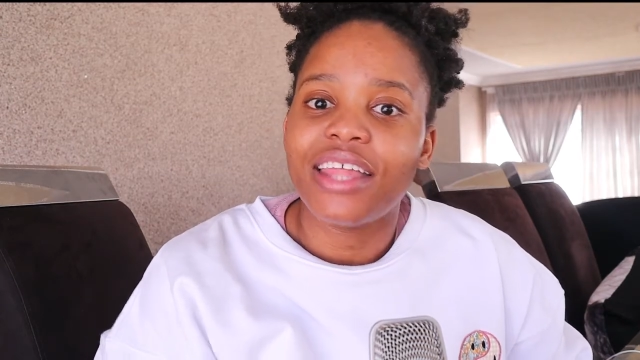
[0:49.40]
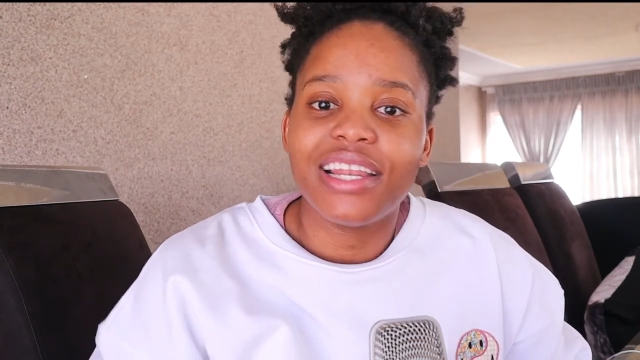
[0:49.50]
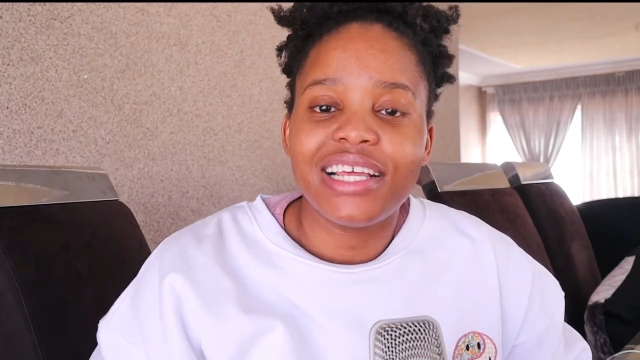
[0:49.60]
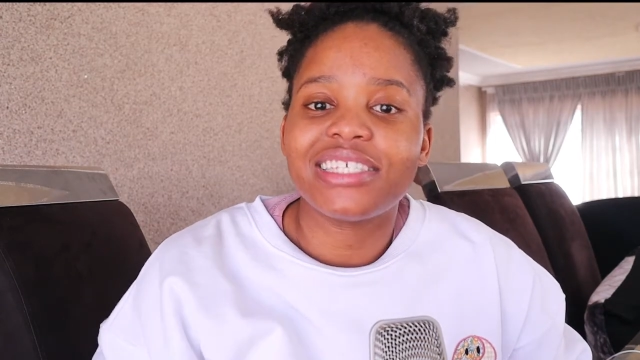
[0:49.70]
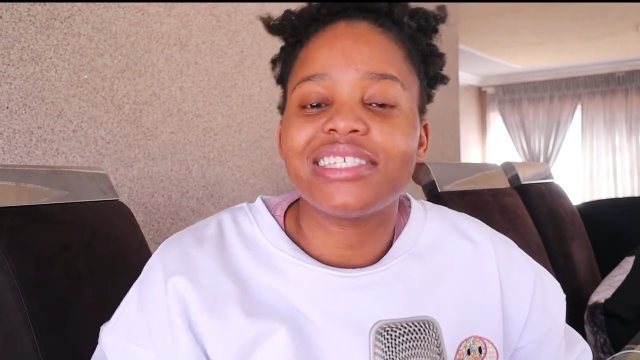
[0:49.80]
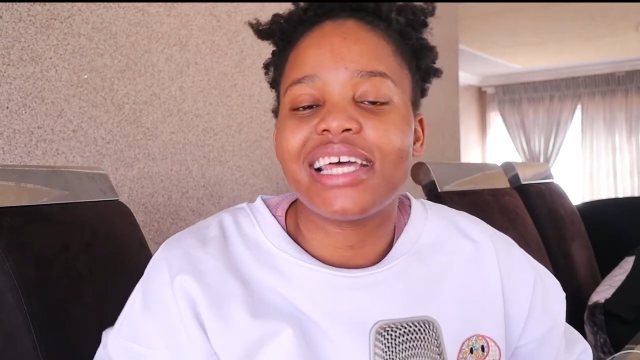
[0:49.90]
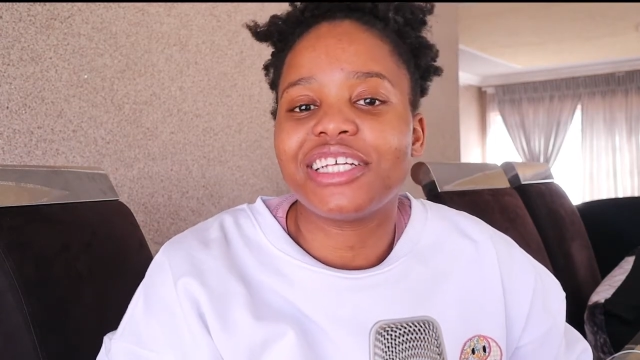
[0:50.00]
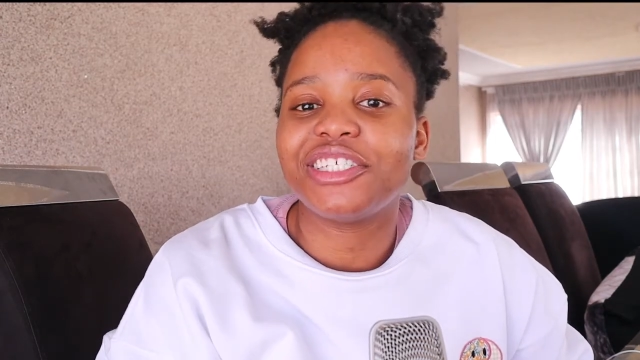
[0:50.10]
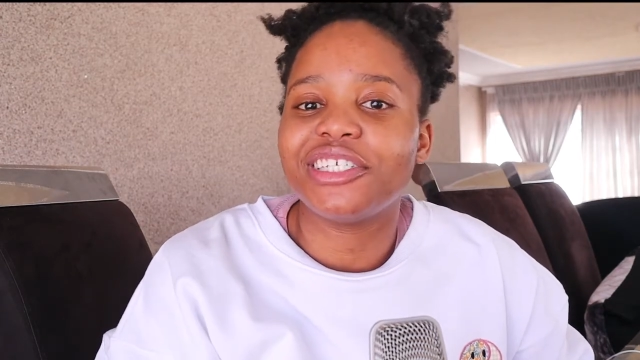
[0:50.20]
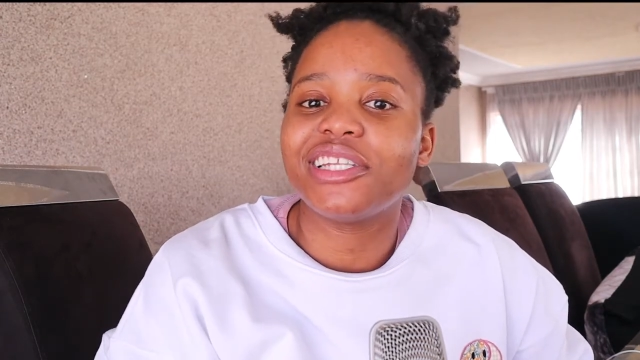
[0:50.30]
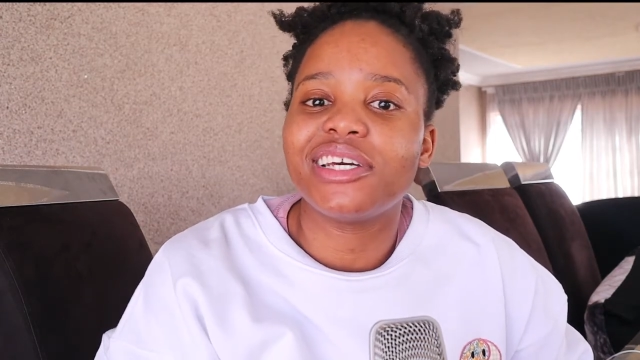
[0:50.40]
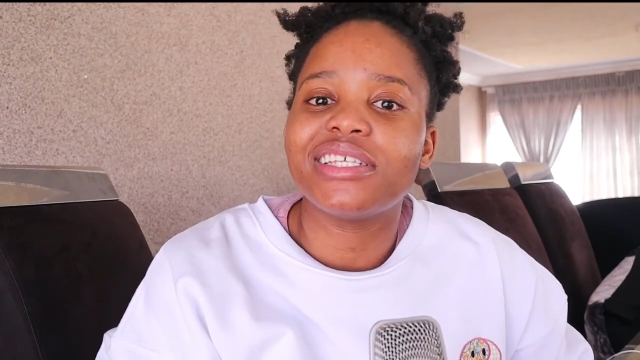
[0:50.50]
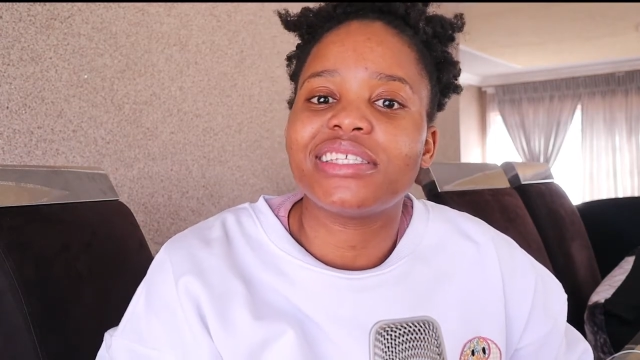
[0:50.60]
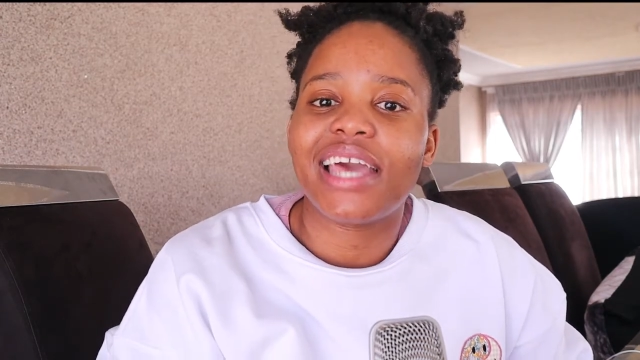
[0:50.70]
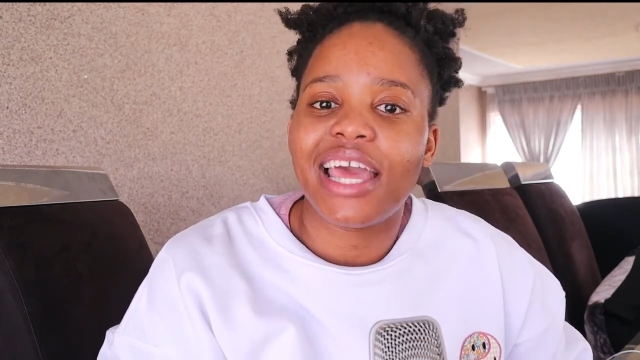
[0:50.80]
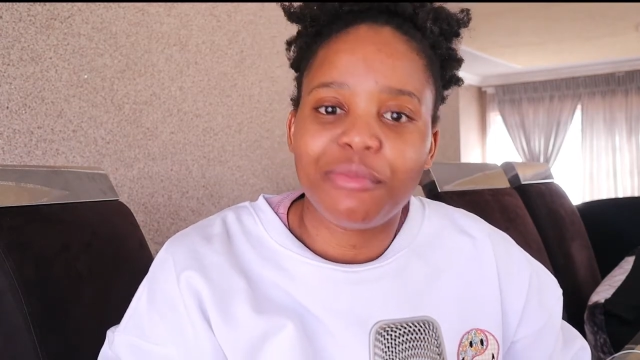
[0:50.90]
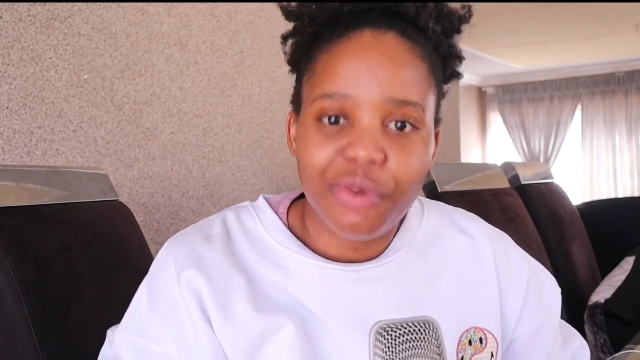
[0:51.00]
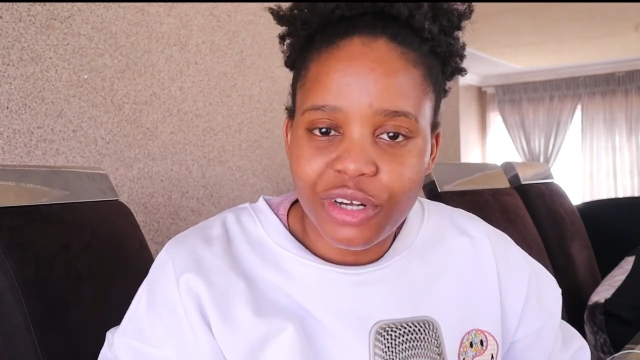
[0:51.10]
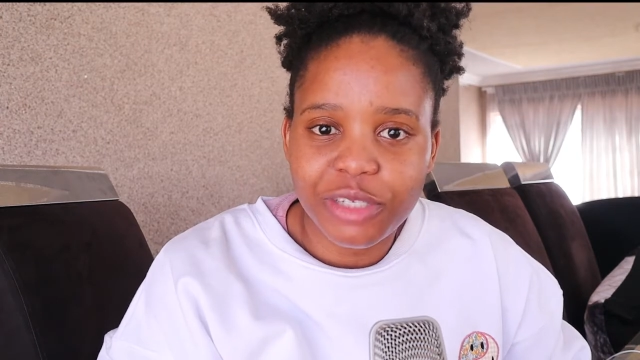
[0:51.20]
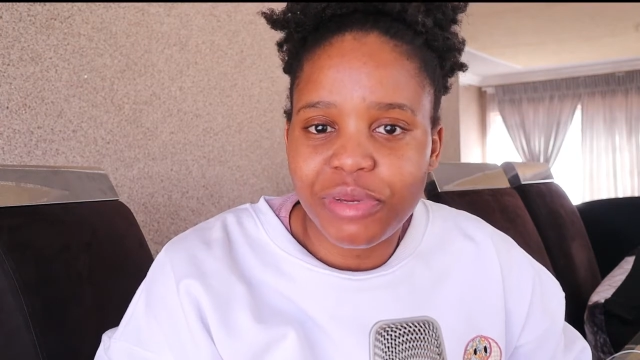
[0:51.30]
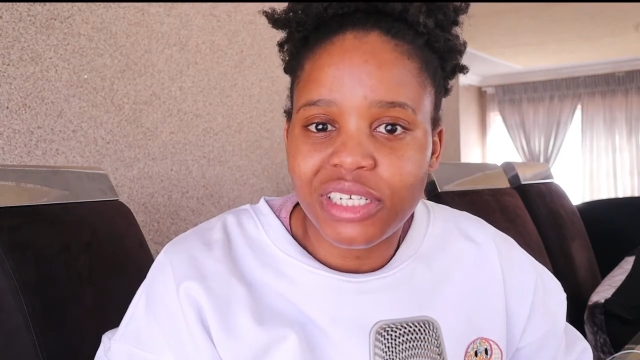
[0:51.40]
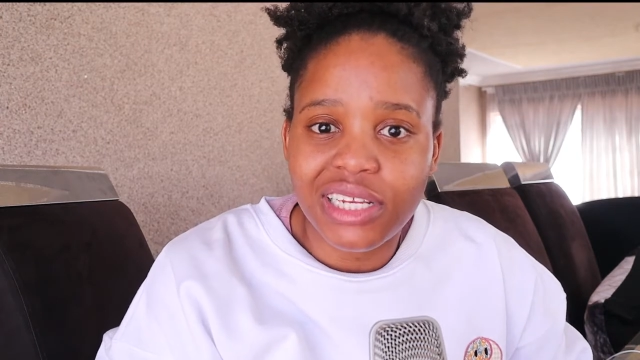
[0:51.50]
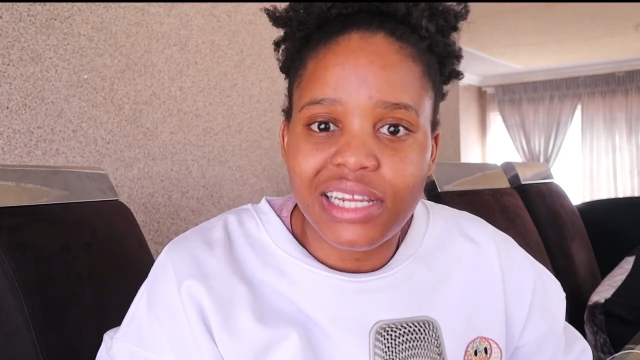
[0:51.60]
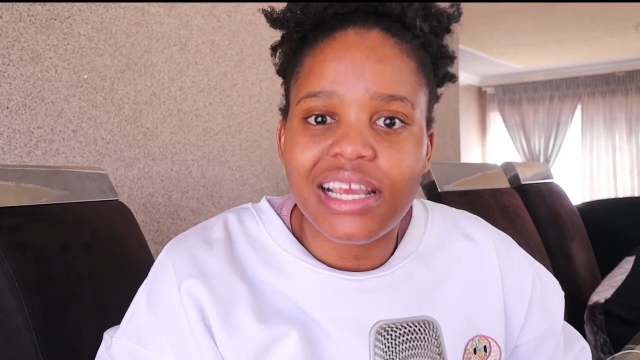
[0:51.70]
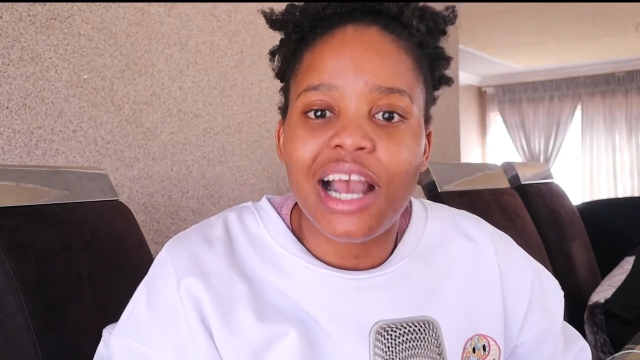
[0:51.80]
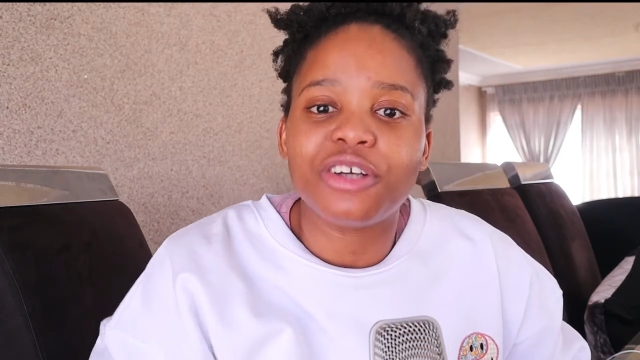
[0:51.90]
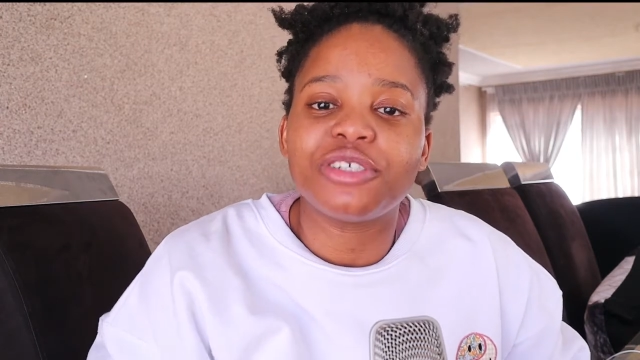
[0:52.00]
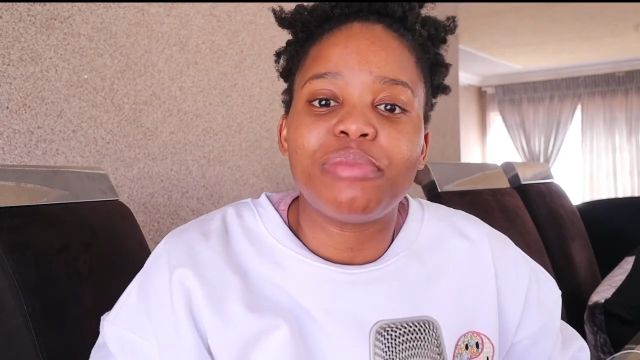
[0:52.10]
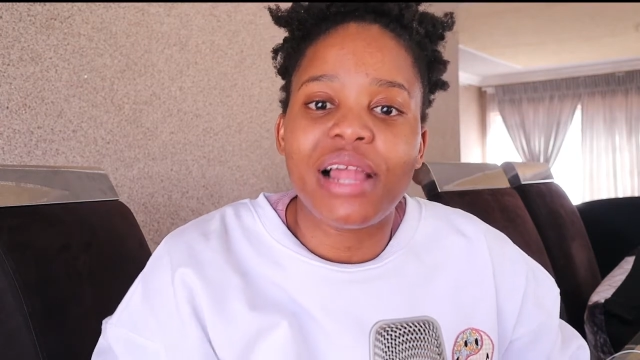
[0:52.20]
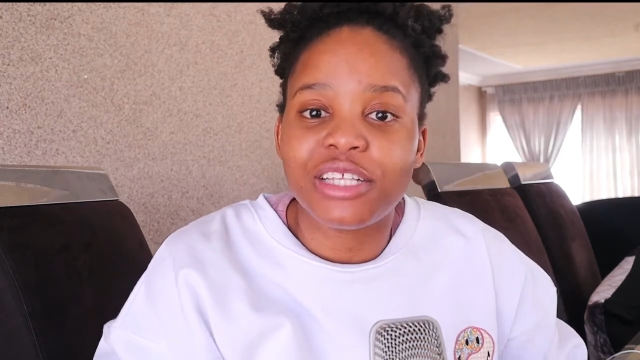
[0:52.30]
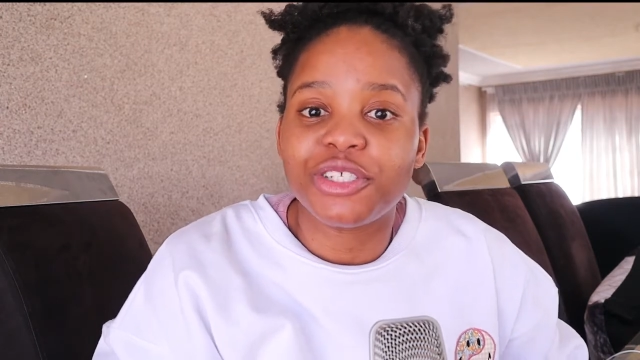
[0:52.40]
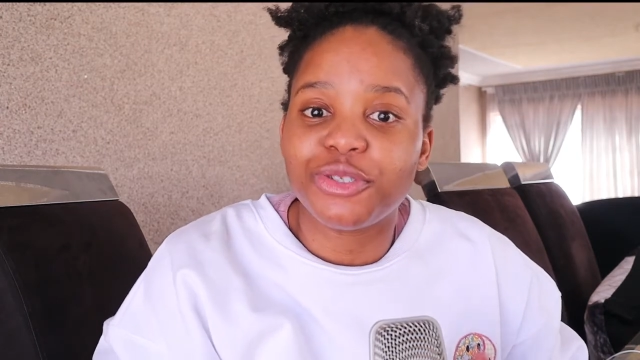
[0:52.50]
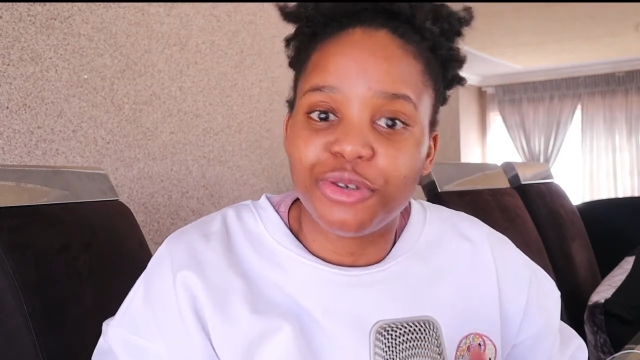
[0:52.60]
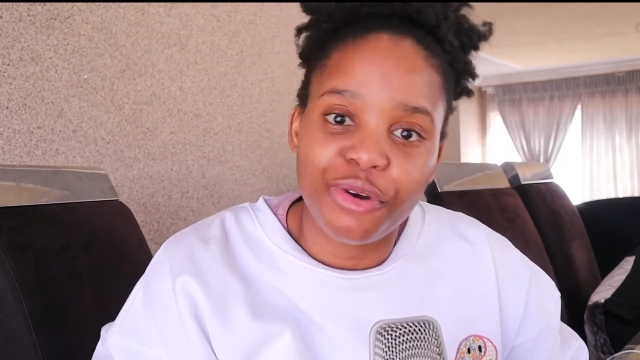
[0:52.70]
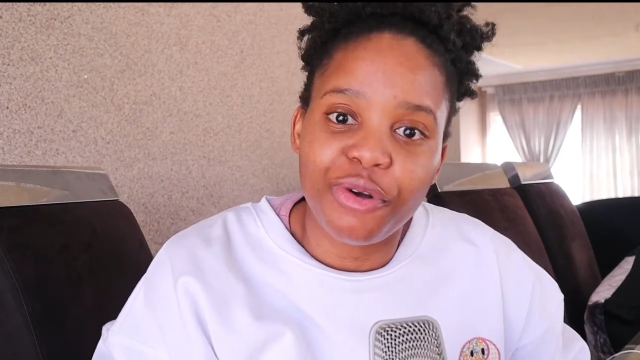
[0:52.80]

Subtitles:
the lessons that she's learned, and more especially how she plans to